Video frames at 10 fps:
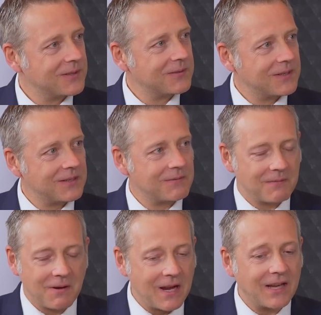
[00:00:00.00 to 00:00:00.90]
is
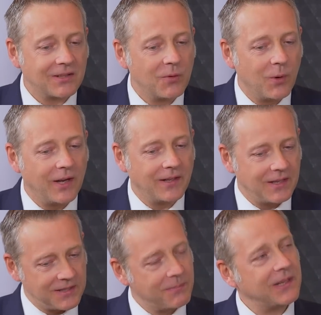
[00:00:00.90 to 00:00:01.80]
an excellent one.
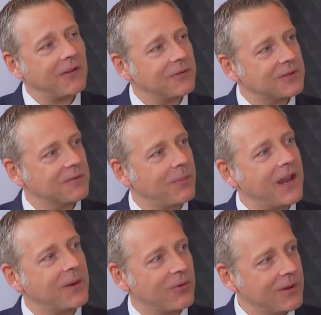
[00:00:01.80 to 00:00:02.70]
There's a big difference of
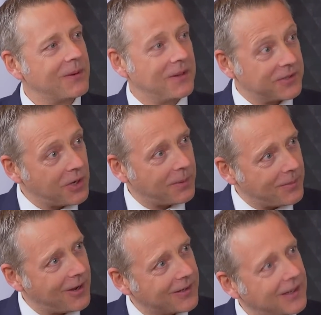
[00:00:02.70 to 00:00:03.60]
paying a premium at the top of the
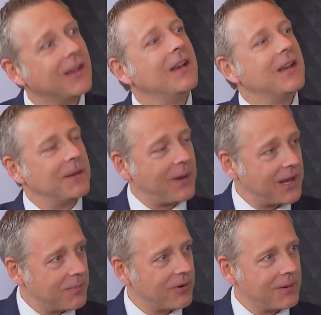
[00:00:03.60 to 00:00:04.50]
market to
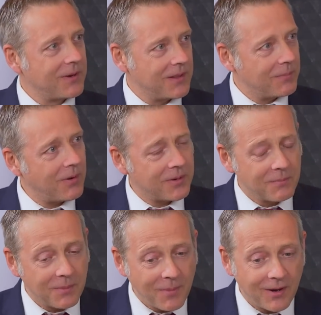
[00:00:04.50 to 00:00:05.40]
paying a premium at the bottom
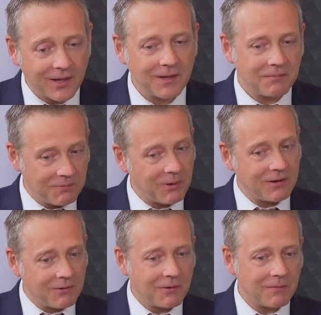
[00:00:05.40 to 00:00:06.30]
of the market where
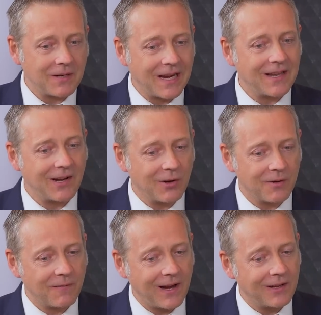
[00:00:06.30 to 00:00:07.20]
you're getting a lot
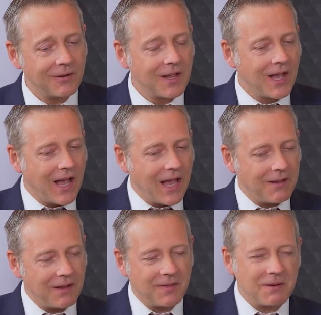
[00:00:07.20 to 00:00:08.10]
of value.
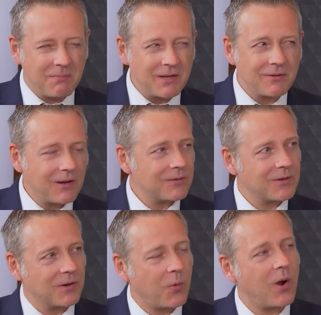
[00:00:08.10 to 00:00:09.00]
I think B2Gold's
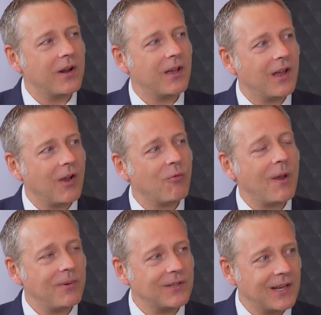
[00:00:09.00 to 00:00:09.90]
got quite a
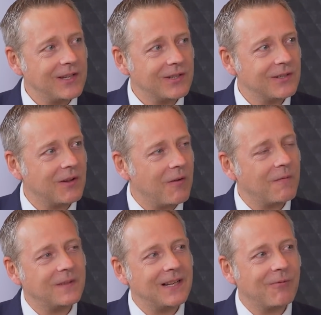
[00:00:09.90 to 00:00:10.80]
reputation
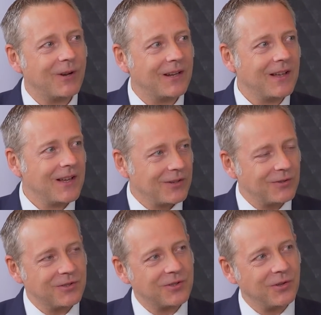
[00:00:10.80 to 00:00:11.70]
of delivering
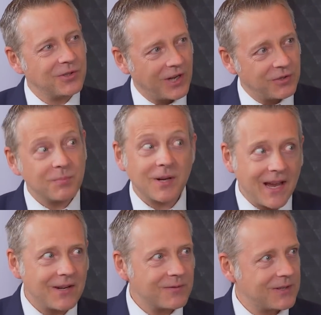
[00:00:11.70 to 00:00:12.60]
not just on schedule, but
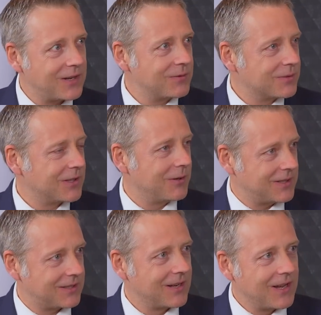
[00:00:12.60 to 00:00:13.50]
ahead of schedule. So it's